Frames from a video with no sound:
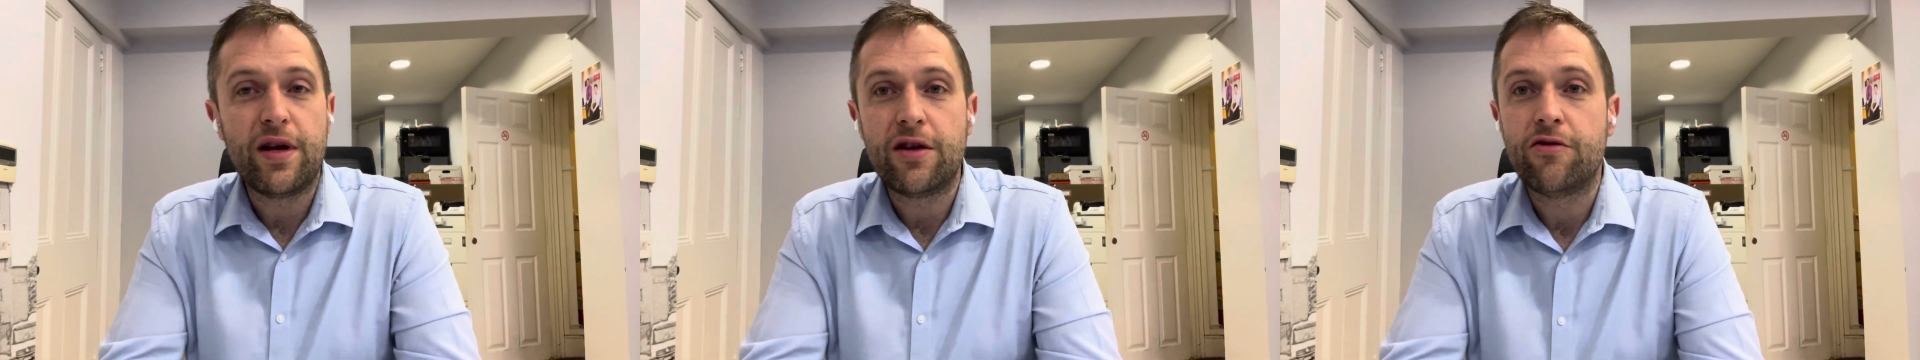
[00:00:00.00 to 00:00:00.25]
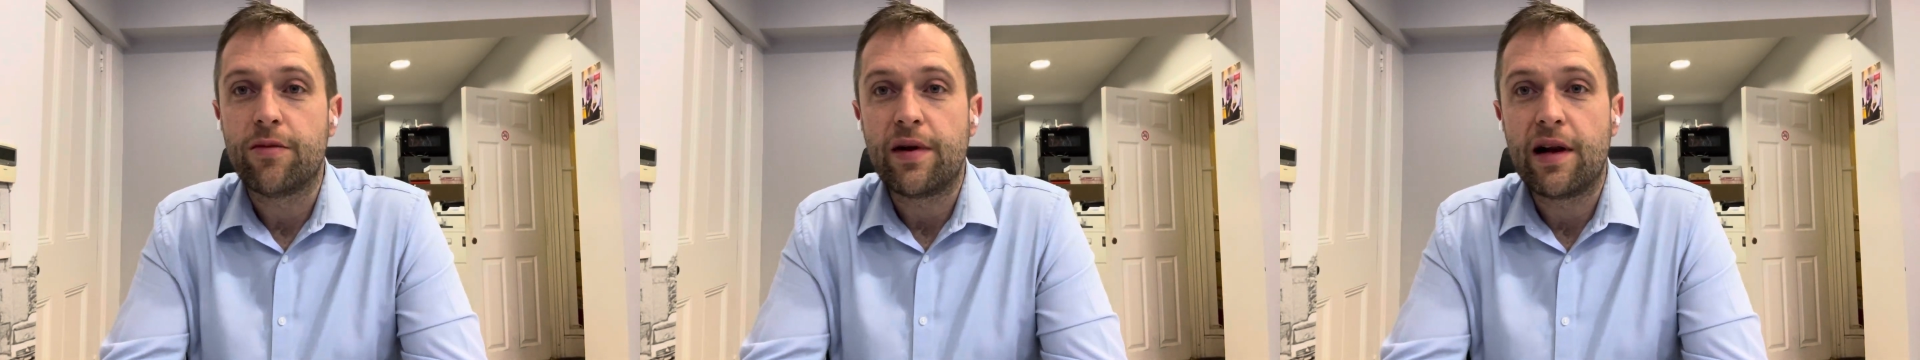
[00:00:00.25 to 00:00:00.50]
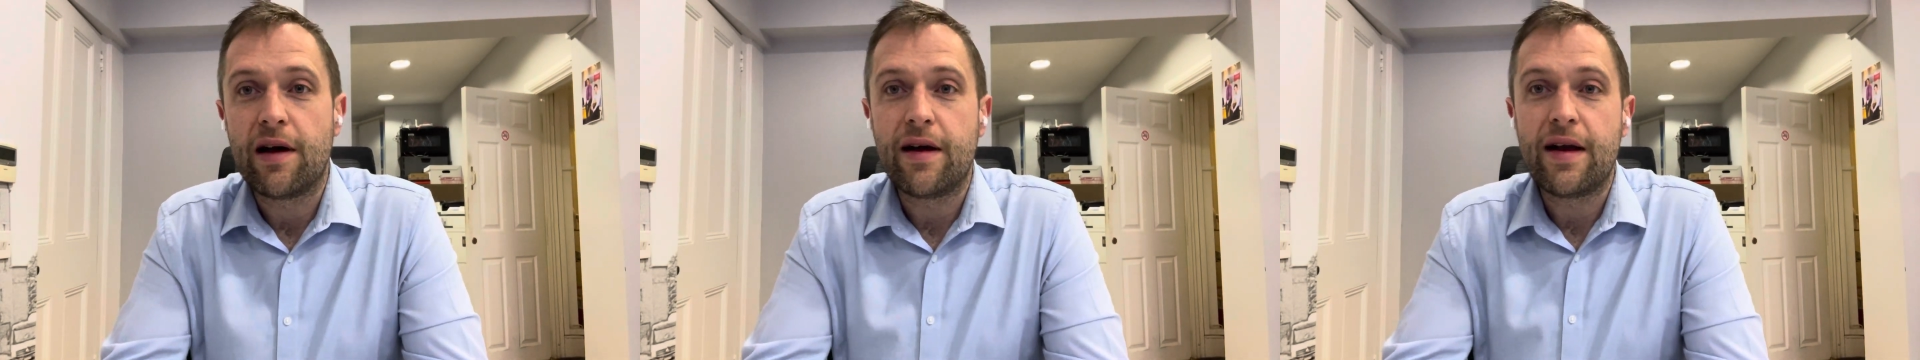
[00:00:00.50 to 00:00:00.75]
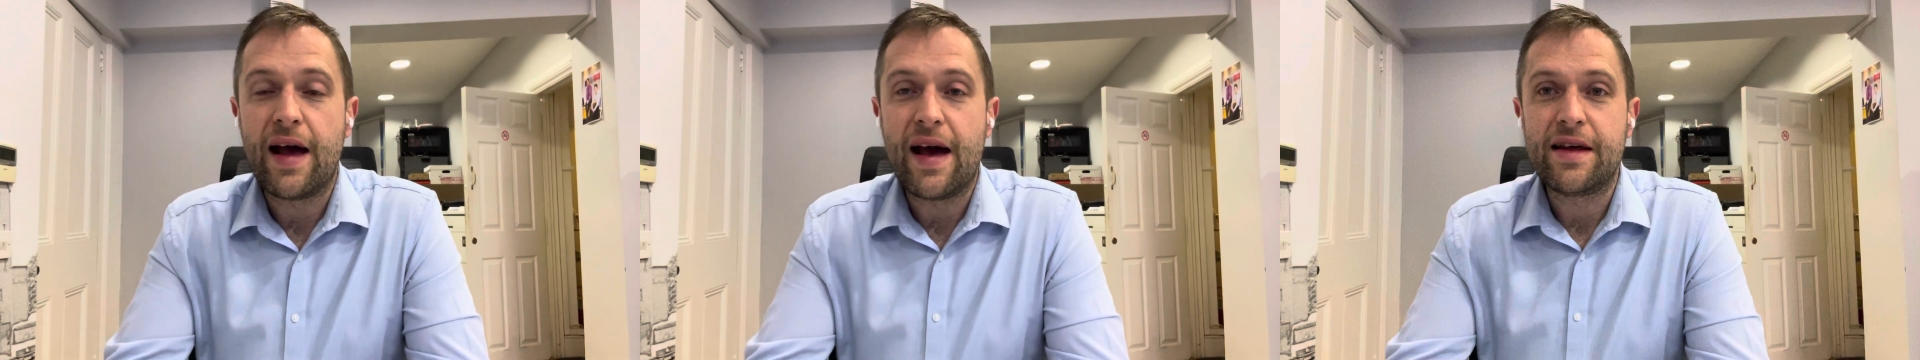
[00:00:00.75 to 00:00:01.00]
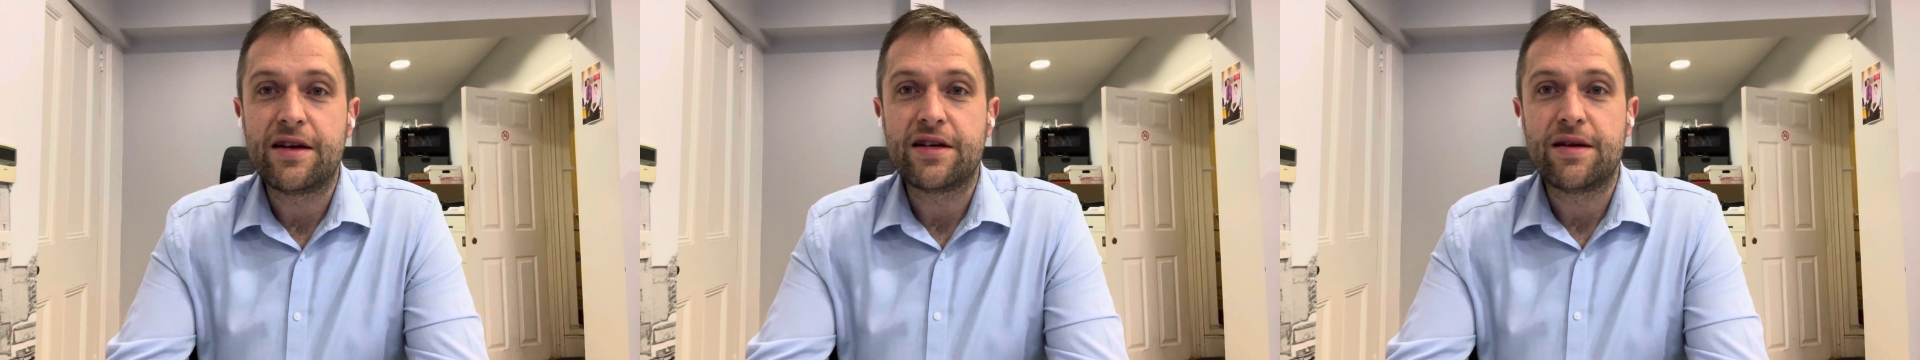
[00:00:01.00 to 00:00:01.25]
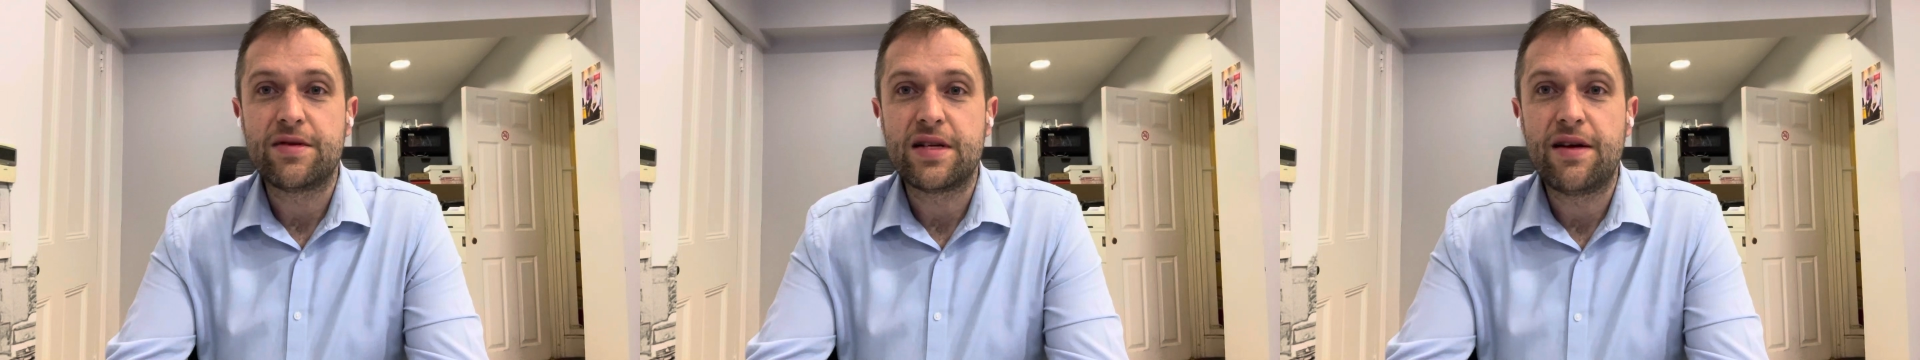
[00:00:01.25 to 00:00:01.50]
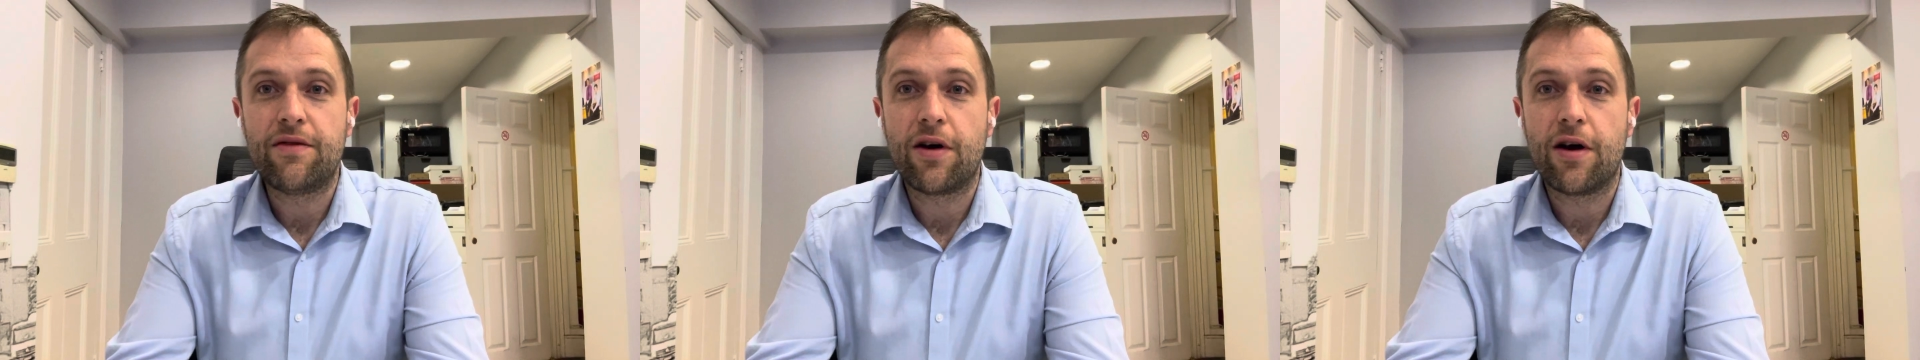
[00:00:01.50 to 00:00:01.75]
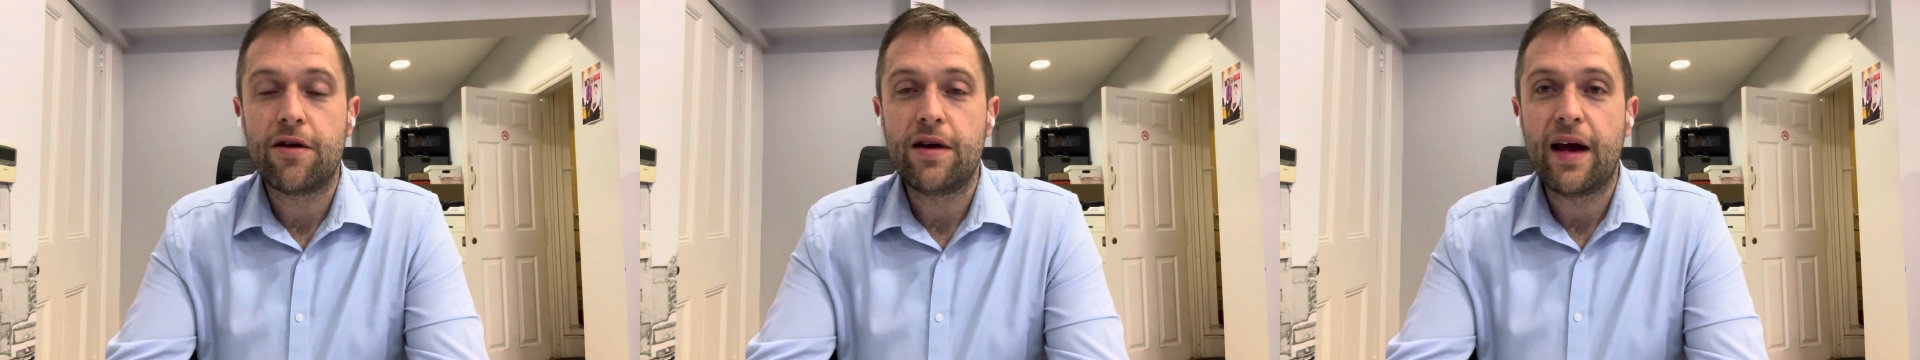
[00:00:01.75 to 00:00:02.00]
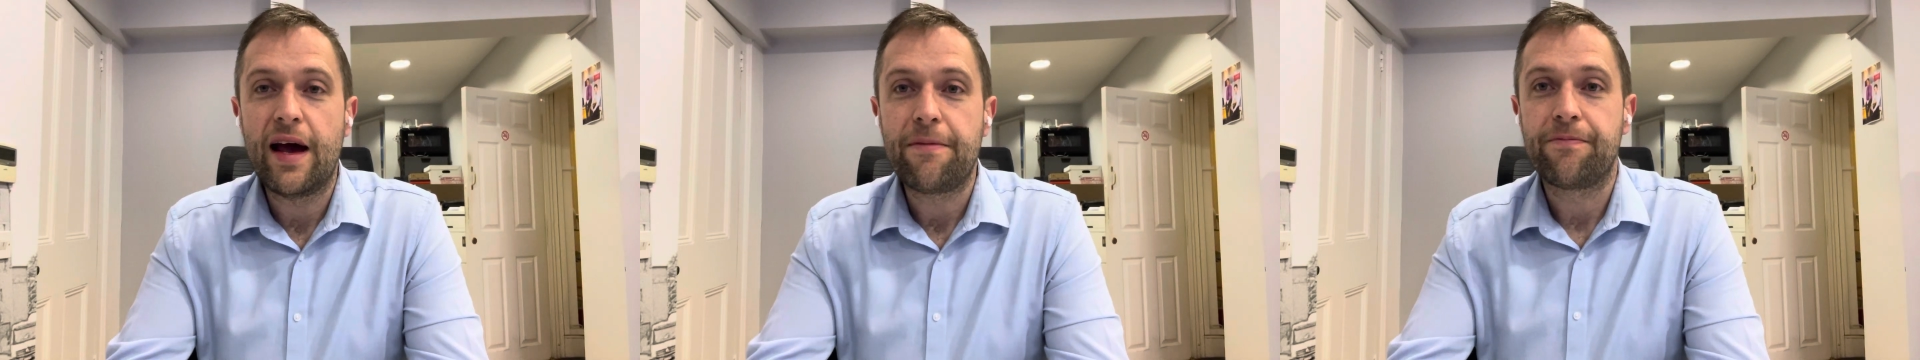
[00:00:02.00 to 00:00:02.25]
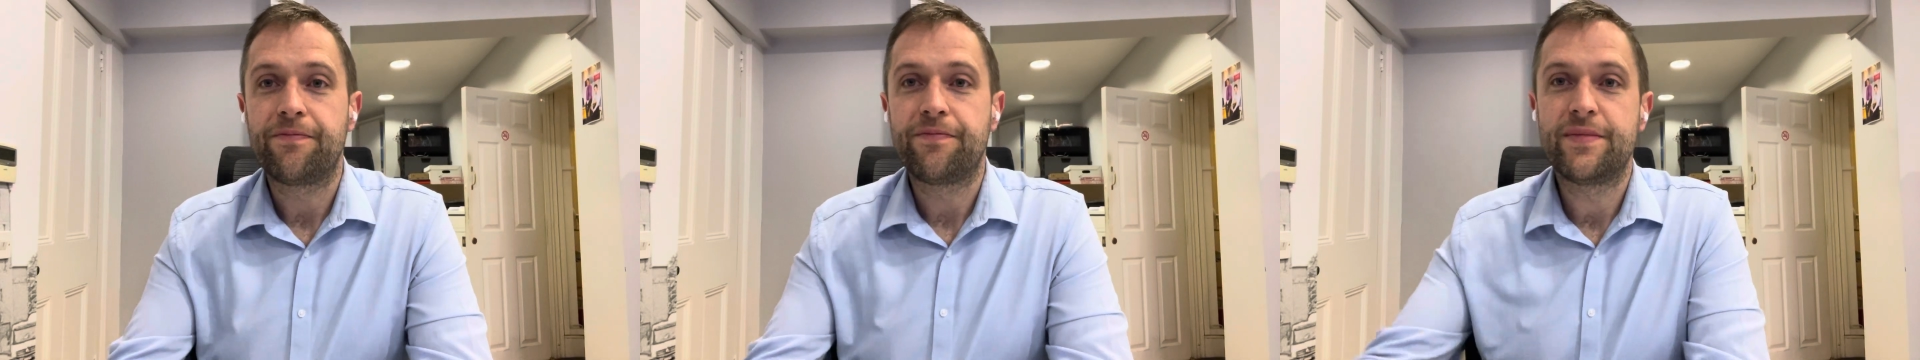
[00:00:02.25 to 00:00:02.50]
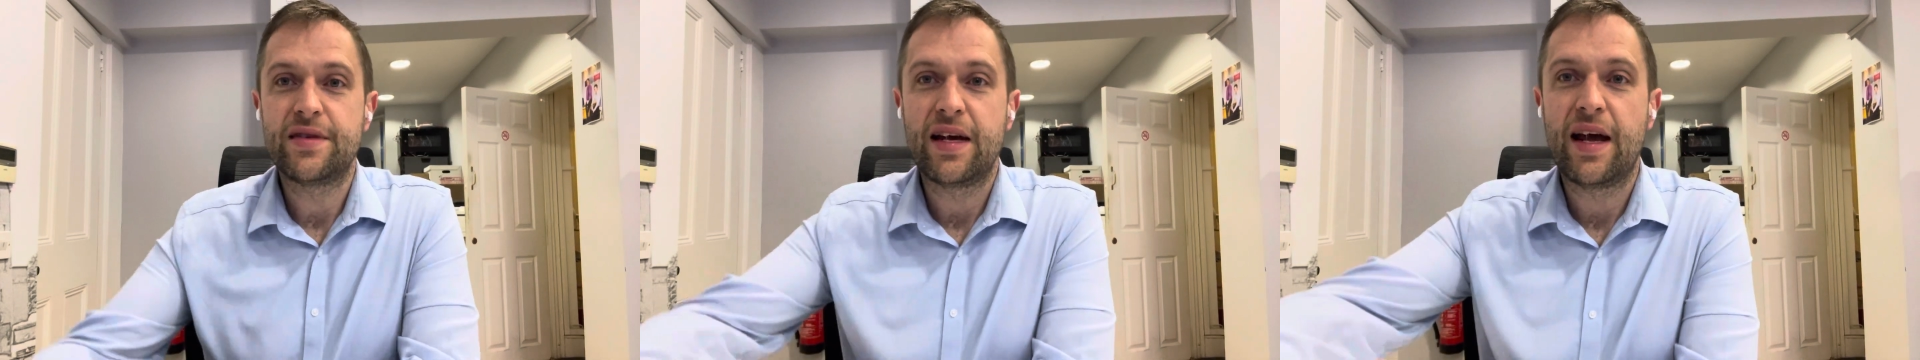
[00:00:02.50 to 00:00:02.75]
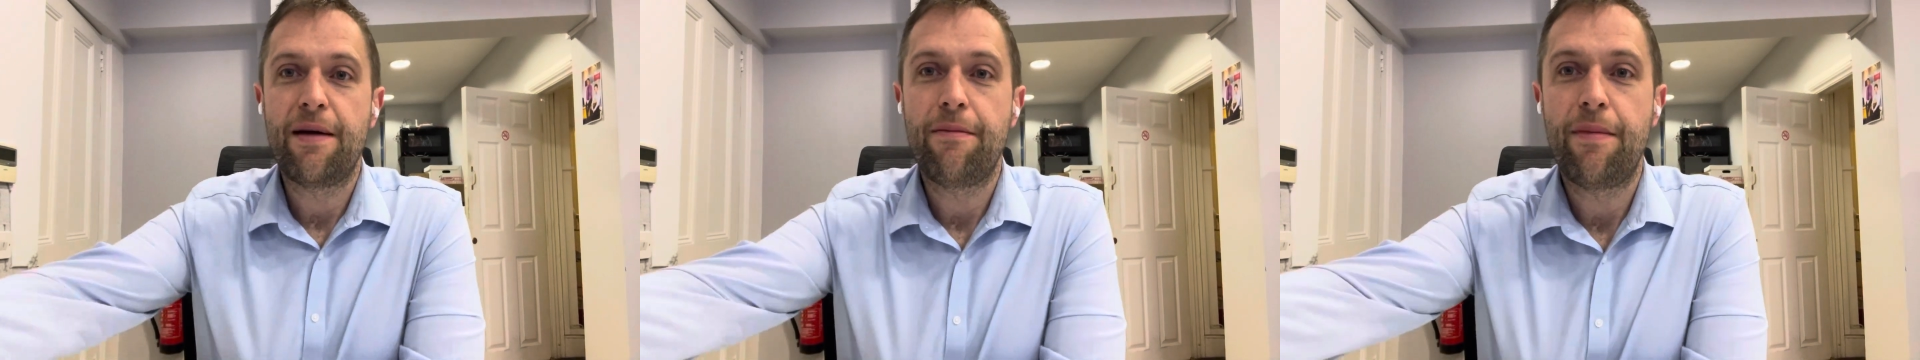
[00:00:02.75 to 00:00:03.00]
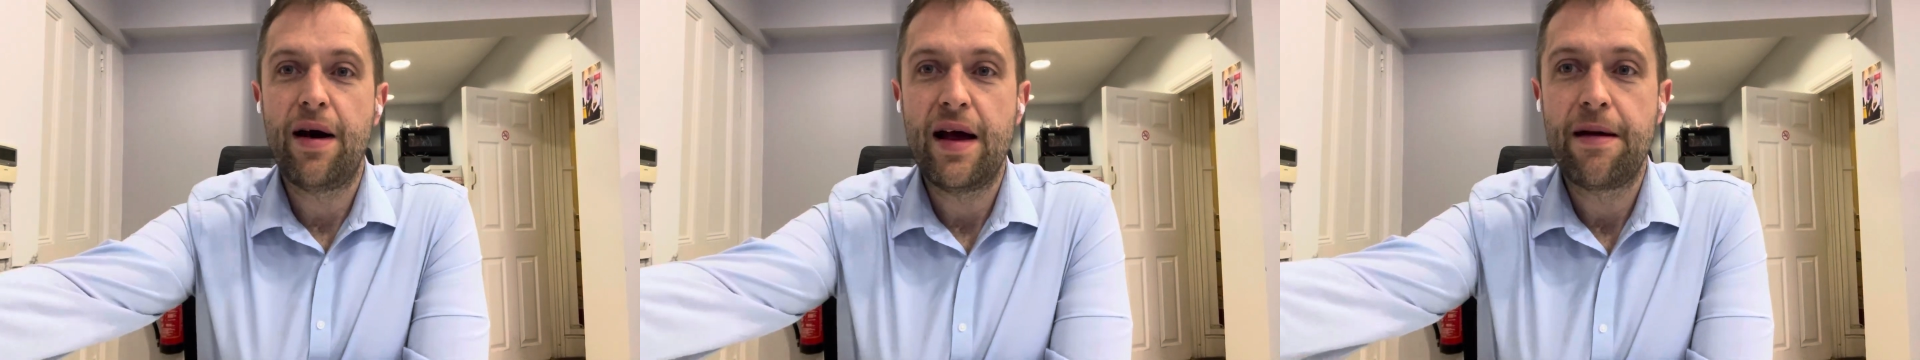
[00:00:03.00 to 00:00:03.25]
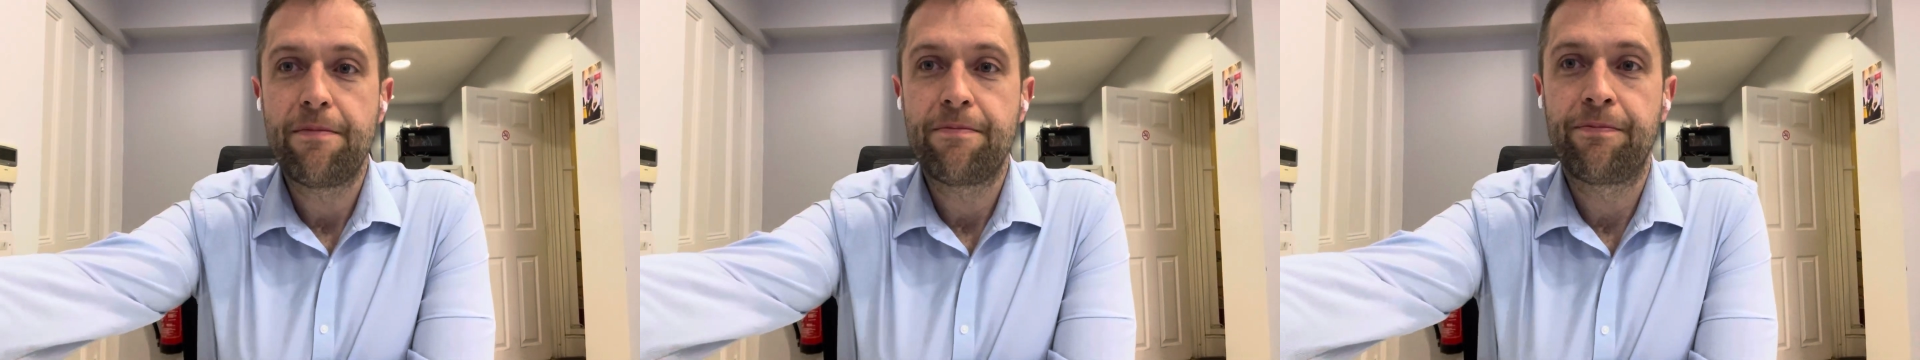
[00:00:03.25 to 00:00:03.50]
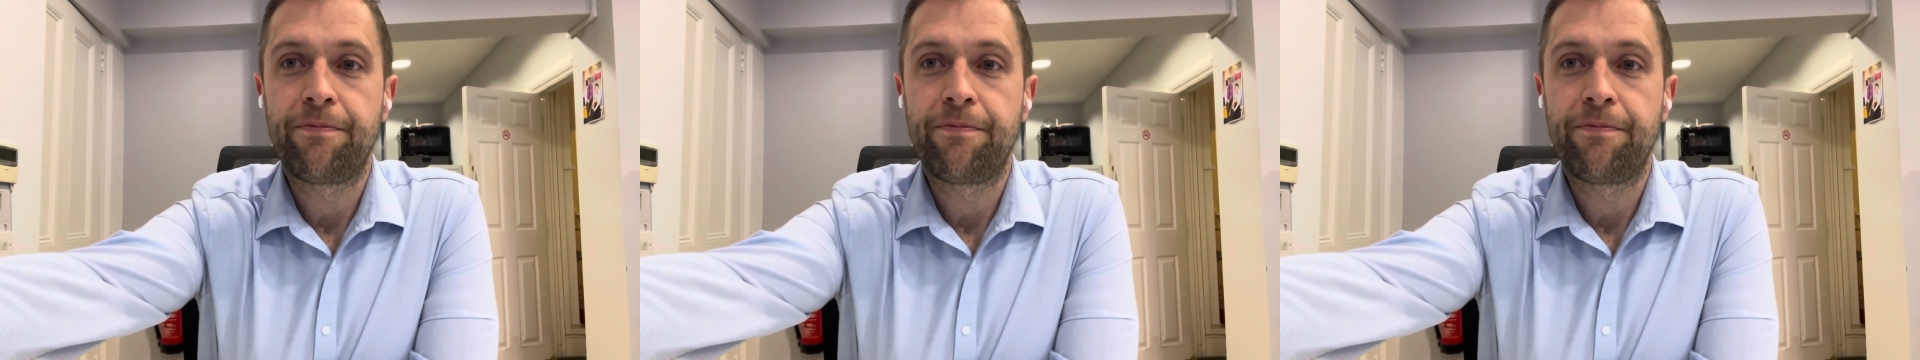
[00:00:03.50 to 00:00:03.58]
do drop me a line, andy@jamesneve.co.uk. Take care, bye.